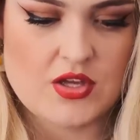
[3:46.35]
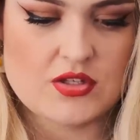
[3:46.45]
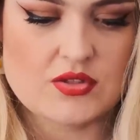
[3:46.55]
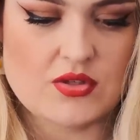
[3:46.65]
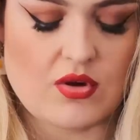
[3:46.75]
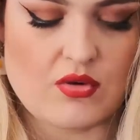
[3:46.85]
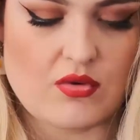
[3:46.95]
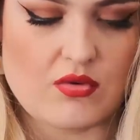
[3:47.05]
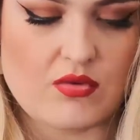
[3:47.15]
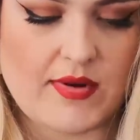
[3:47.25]

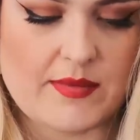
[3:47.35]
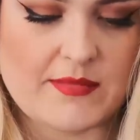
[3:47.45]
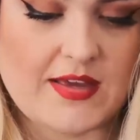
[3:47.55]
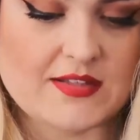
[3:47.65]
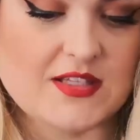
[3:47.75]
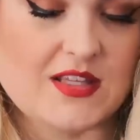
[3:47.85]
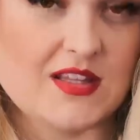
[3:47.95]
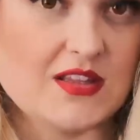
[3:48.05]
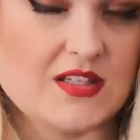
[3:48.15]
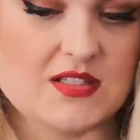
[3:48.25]
So I'm guessing
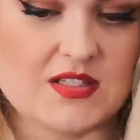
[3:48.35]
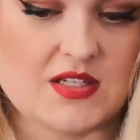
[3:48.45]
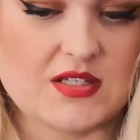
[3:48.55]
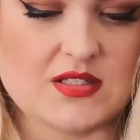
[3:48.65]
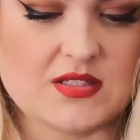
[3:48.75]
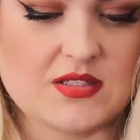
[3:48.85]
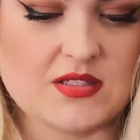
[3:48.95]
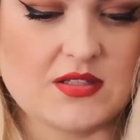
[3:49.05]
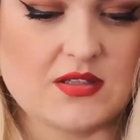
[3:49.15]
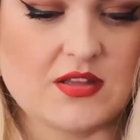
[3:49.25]
that this
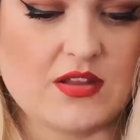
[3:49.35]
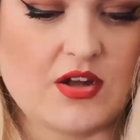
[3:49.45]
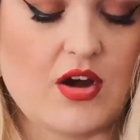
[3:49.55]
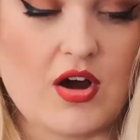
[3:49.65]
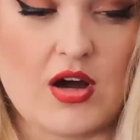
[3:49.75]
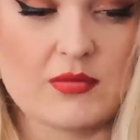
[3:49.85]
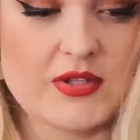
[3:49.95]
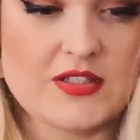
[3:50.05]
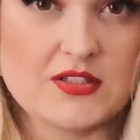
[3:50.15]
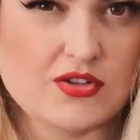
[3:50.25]
is the
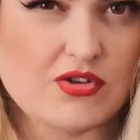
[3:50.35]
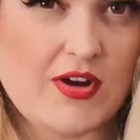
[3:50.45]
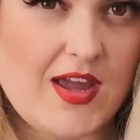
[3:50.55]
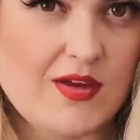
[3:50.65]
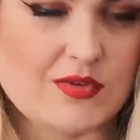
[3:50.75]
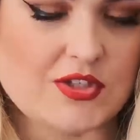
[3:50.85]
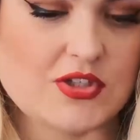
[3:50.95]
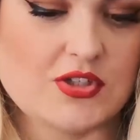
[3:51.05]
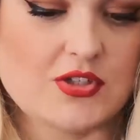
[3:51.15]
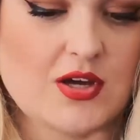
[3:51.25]
omelet tray,
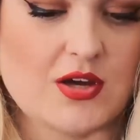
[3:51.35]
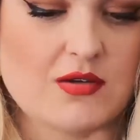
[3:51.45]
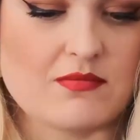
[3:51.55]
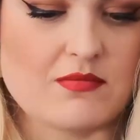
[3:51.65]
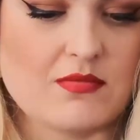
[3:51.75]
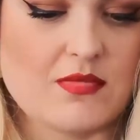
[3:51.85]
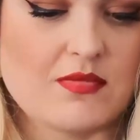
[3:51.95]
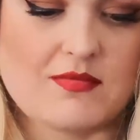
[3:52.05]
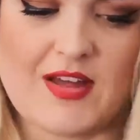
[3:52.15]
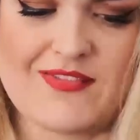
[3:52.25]
which I
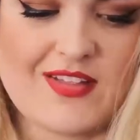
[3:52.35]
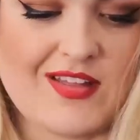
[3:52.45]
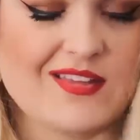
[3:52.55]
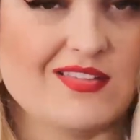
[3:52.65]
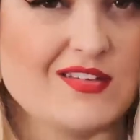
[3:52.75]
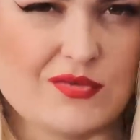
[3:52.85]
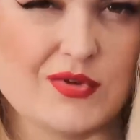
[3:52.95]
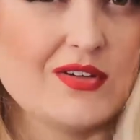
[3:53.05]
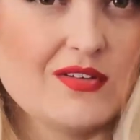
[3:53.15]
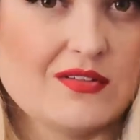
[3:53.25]
feel like this
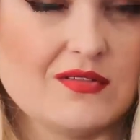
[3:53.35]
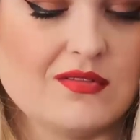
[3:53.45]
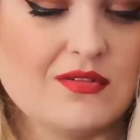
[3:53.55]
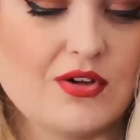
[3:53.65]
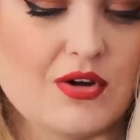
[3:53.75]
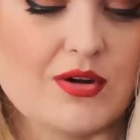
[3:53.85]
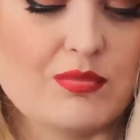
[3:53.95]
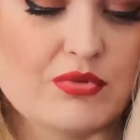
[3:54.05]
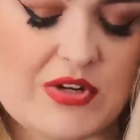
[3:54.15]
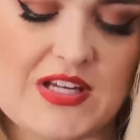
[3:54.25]
would cook a
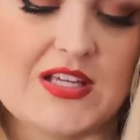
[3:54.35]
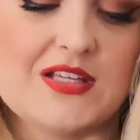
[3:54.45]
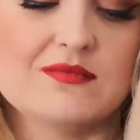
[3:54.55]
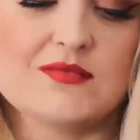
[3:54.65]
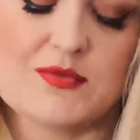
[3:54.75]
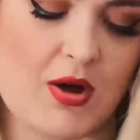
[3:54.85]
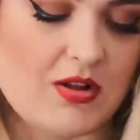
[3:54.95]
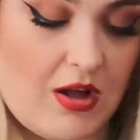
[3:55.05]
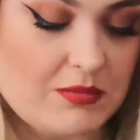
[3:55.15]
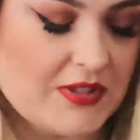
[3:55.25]
pretty
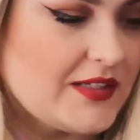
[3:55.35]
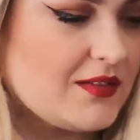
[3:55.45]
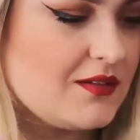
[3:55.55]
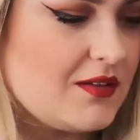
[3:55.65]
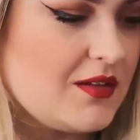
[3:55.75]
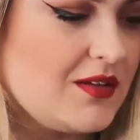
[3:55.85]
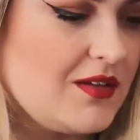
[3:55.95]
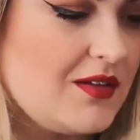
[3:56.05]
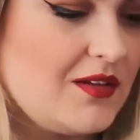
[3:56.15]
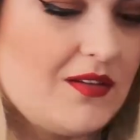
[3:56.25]
small omelet.
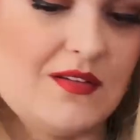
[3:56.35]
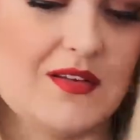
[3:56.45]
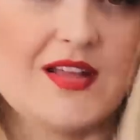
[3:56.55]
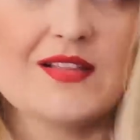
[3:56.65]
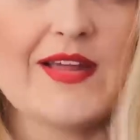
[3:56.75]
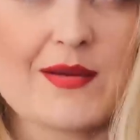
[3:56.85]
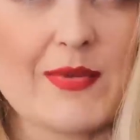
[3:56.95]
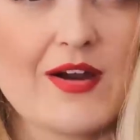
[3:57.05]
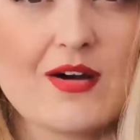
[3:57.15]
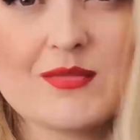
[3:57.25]
I'd like
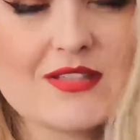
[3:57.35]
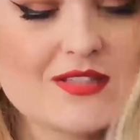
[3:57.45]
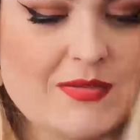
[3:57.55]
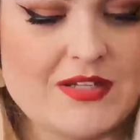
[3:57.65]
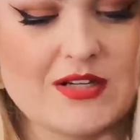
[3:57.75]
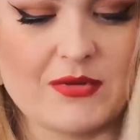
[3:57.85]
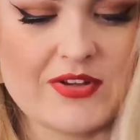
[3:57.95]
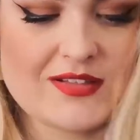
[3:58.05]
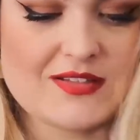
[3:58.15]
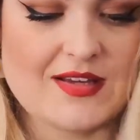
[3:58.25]
my omelets to be double
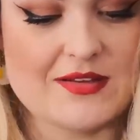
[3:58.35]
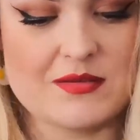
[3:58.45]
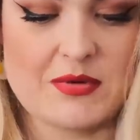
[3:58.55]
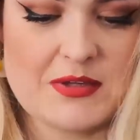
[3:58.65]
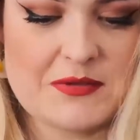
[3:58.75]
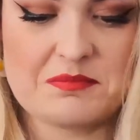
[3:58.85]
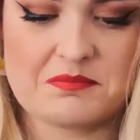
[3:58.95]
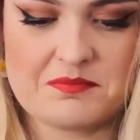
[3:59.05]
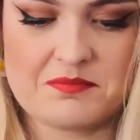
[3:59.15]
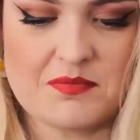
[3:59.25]
that size, but
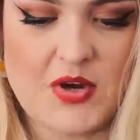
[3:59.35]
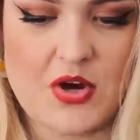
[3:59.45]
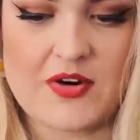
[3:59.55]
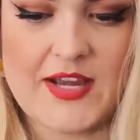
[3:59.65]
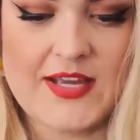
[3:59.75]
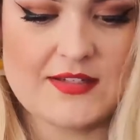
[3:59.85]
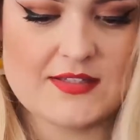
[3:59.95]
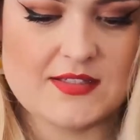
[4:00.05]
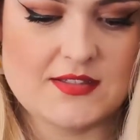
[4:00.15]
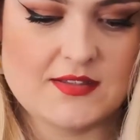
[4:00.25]
all
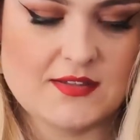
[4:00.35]
right.